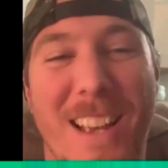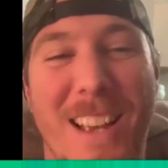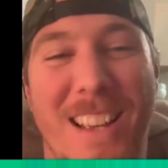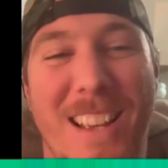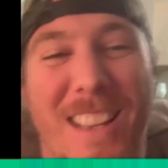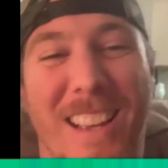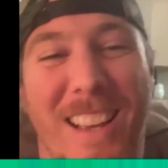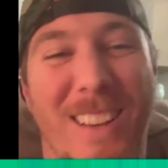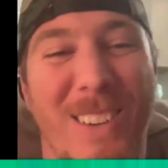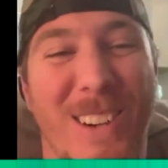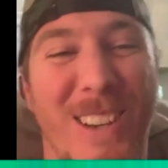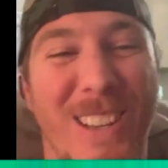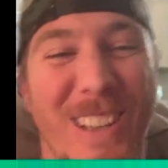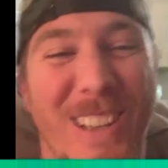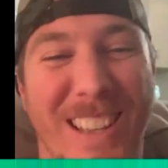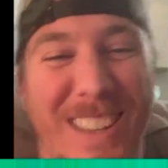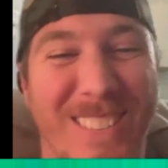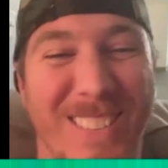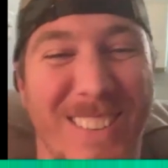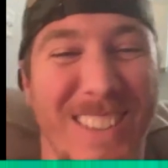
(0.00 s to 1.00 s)
I
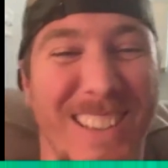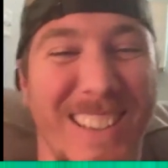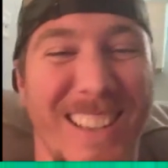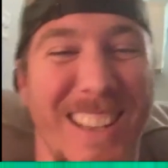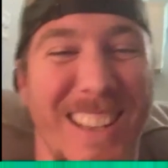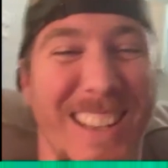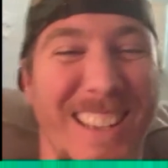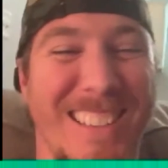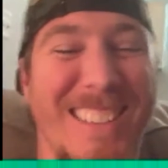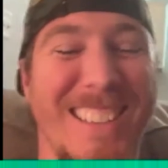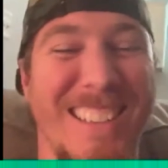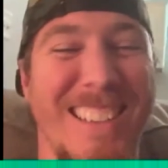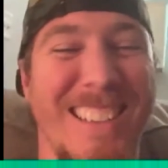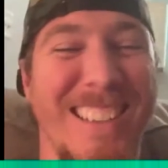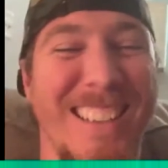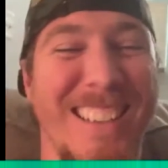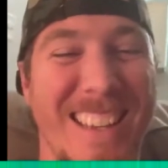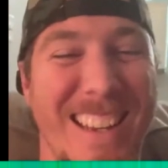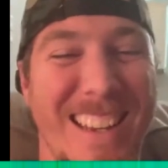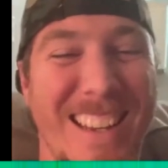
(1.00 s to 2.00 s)
really would like to
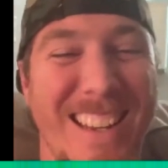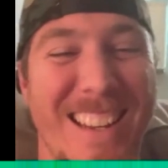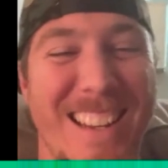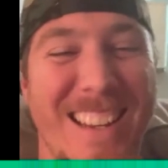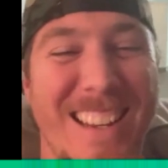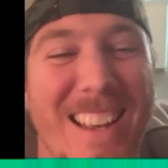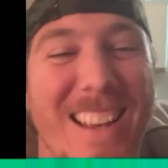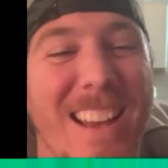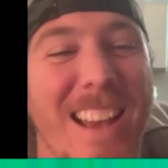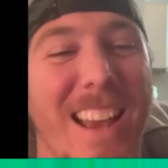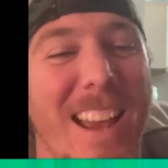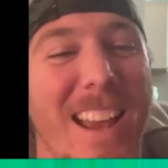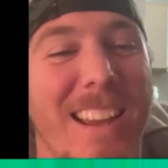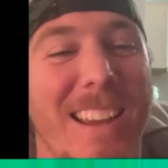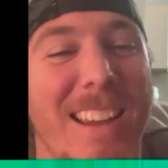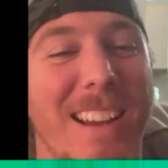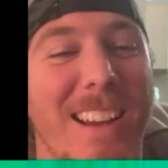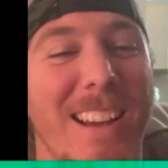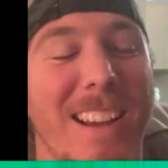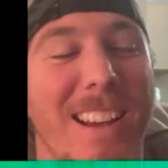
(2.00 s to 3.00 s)
get
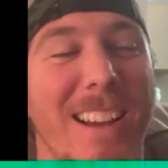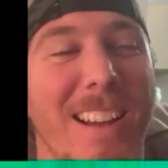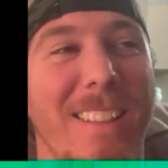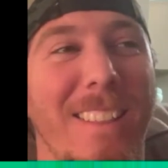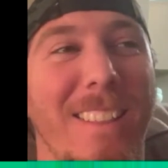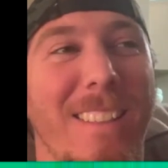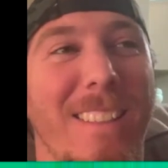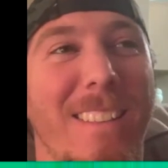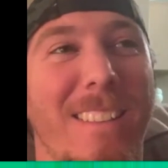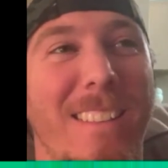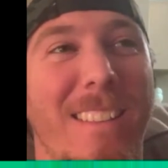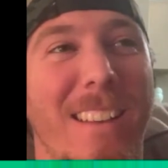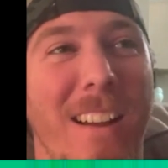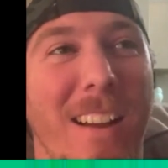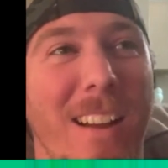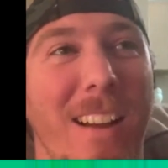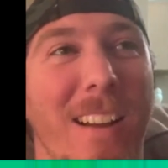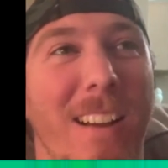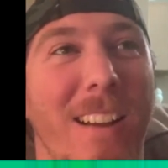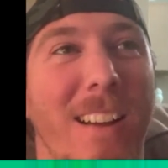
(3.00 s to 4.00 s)
a
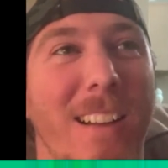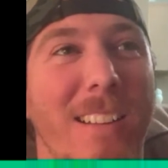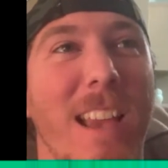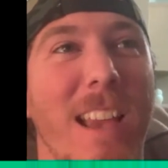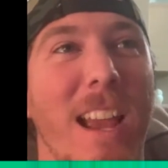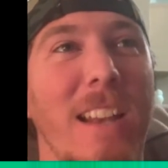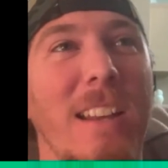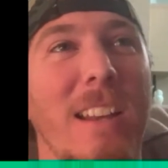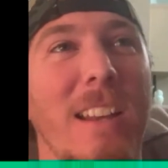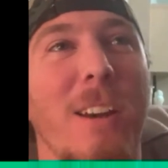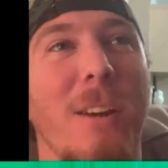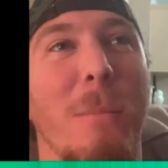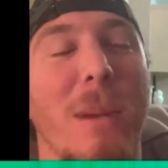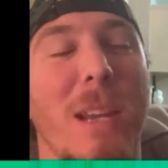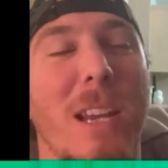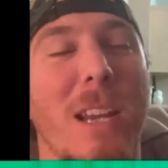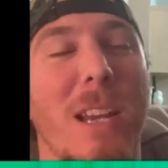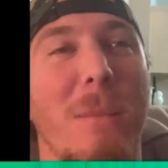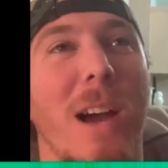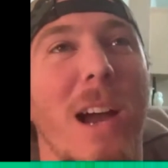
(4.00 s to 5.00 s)
10-year
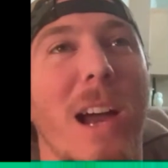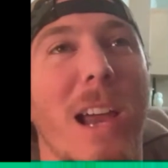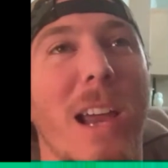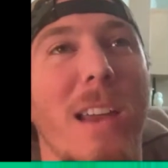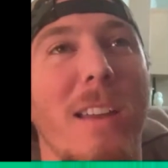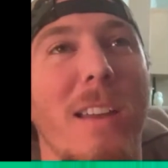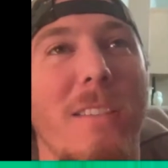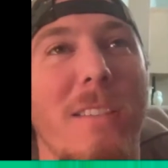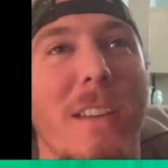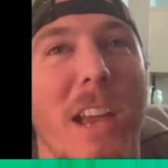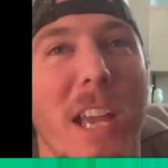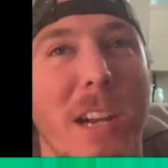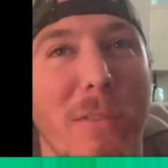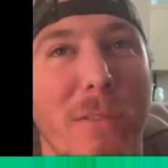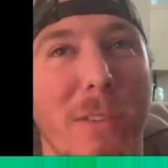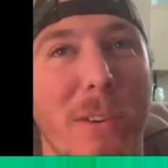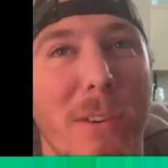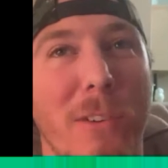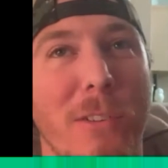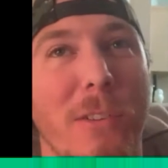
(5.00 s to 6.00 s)
BMI
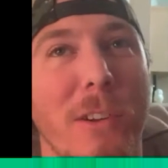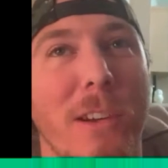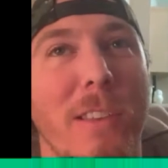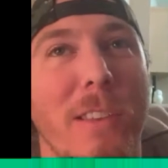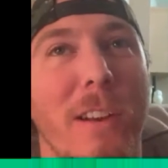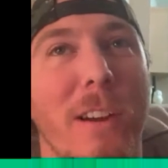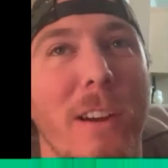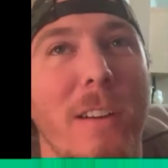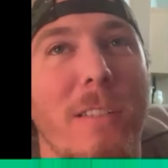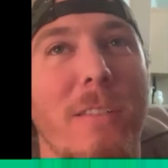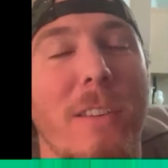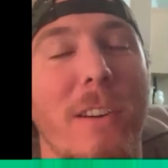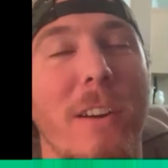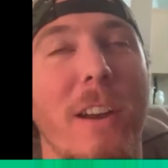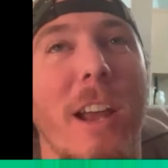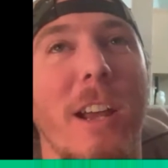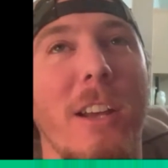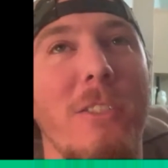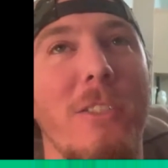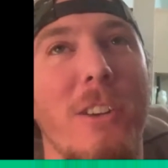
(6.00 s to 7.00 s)
anniversary there for
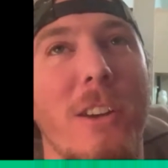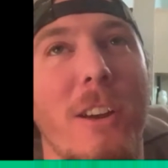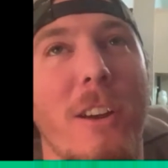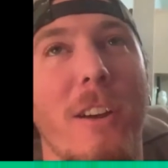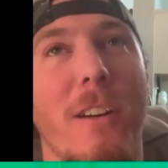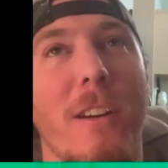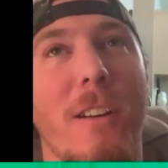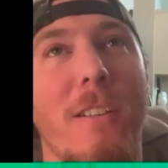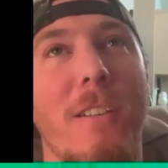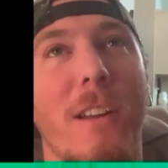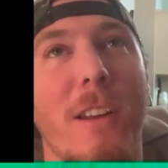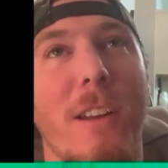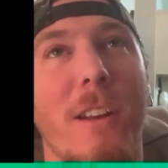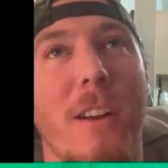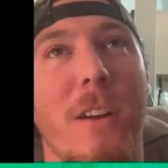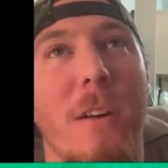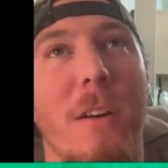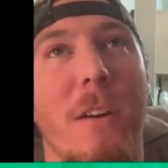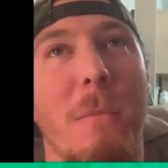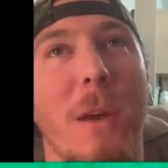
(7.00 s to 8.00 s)
next year,
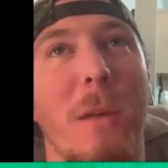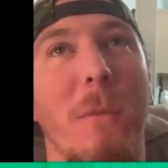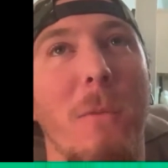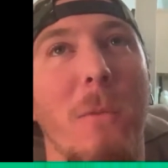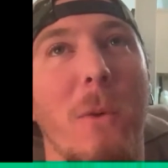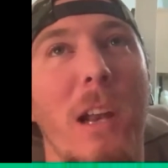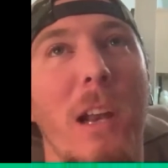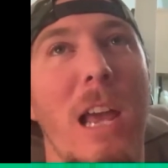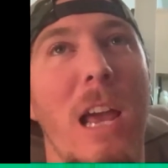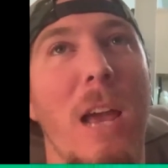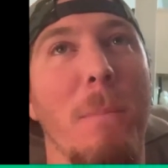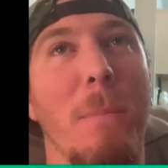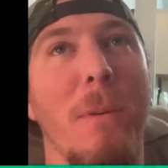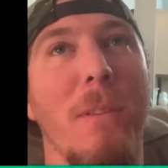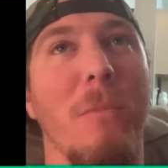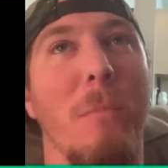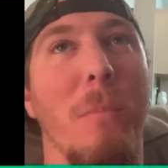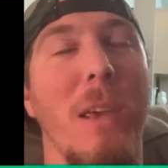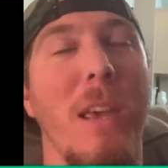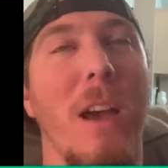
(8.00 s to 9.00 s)
and what
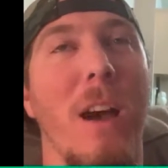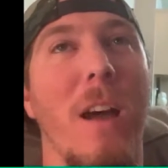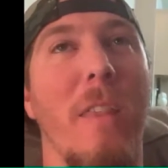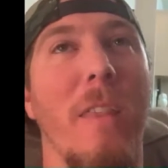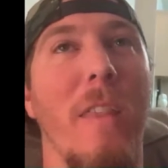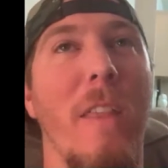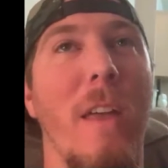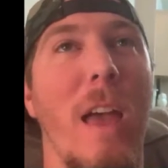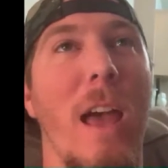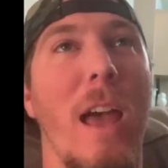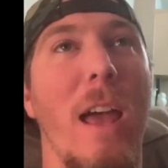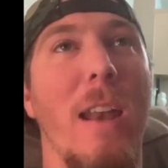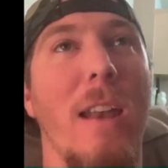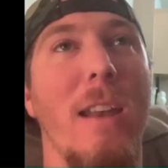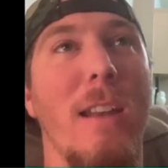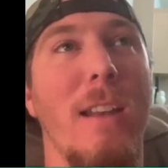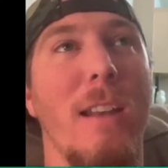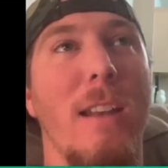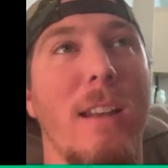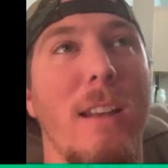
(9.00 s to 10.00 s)
happens beyond that,
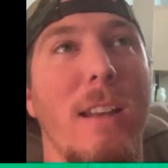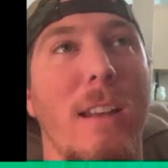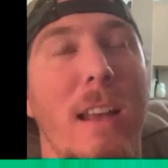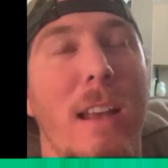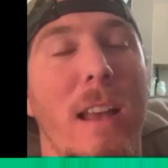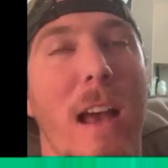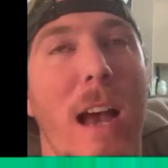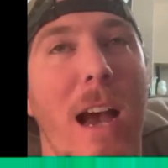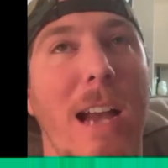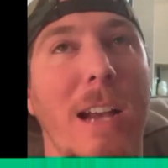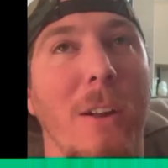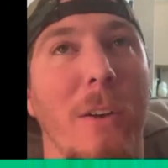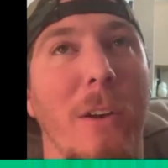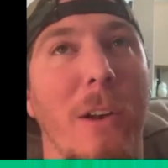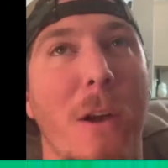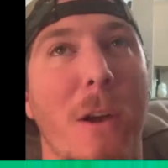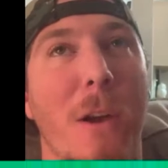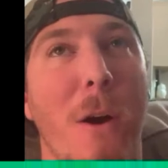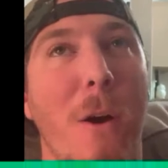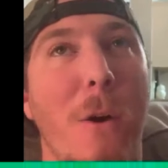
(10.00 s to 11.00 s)
I
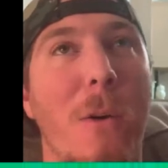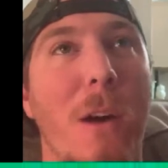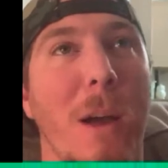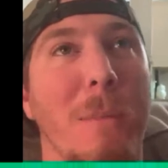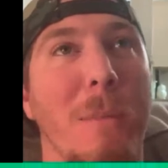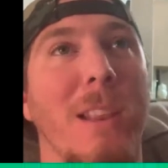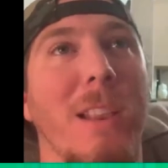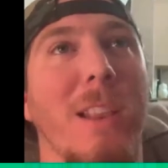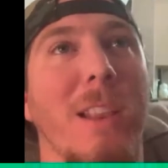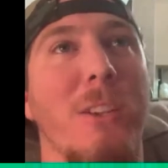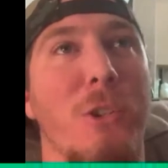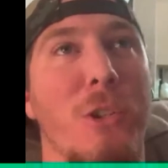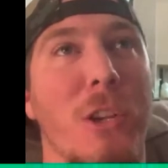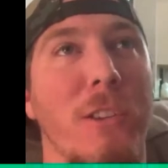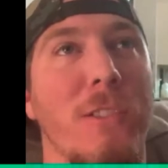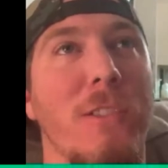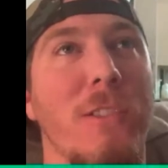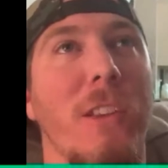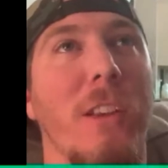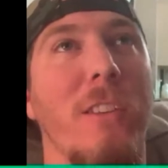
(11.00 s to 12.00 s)
don't know. I mean,
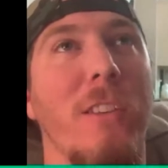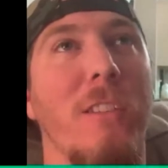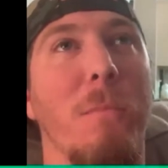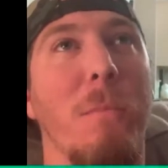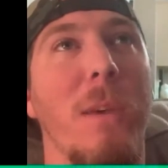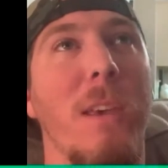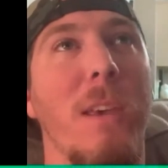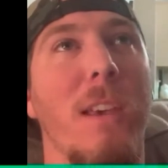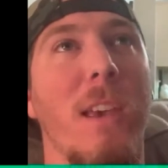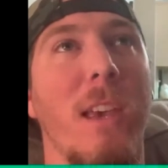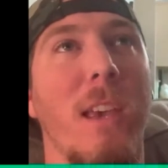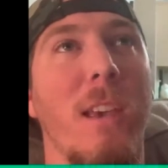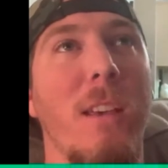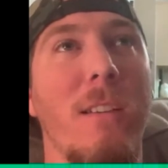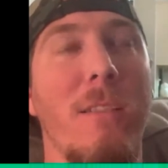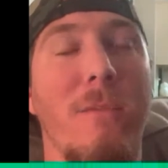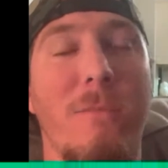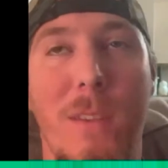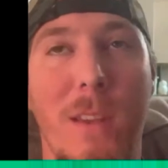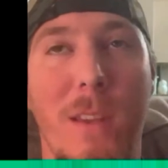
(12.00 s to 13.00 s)
logistically
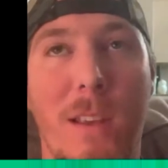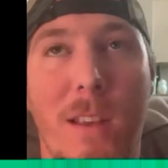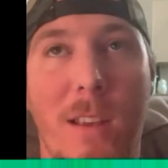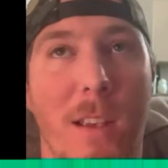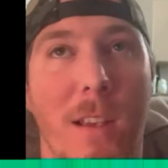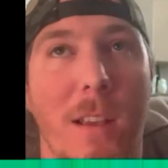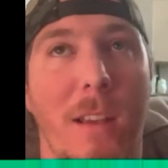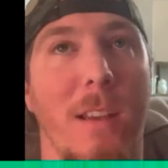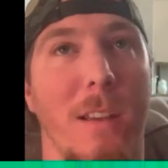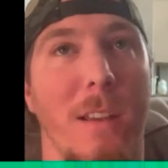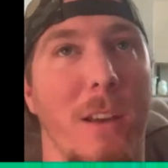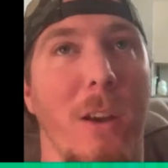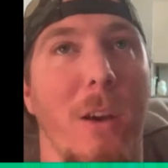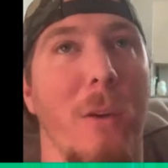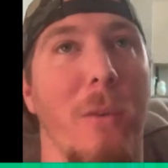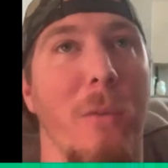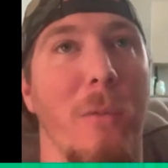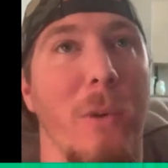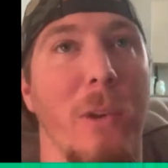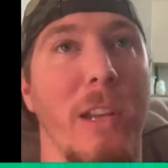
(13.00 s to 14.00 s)
speaking,
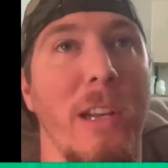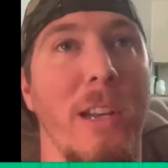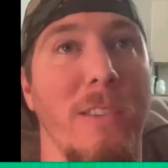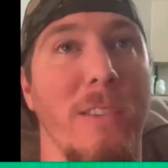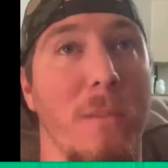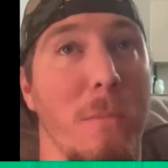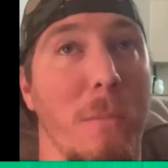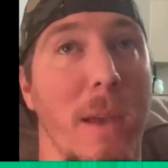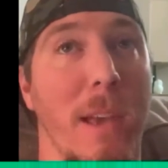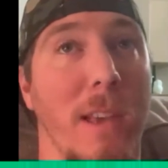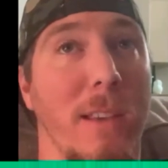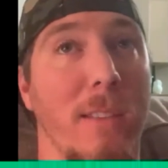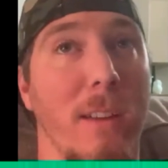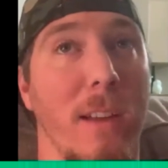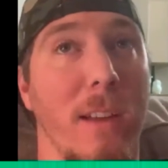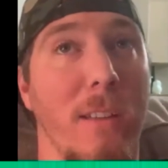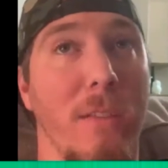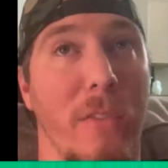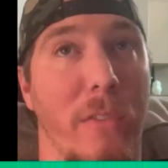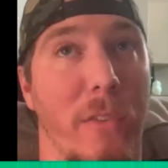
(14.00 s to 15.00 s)
it really doesn't make
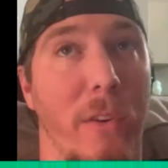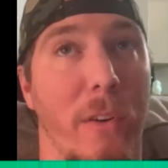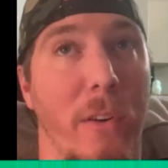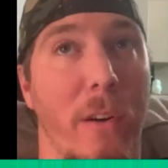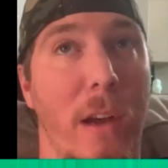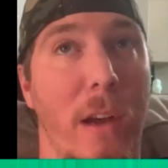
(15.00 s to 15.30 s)
sense for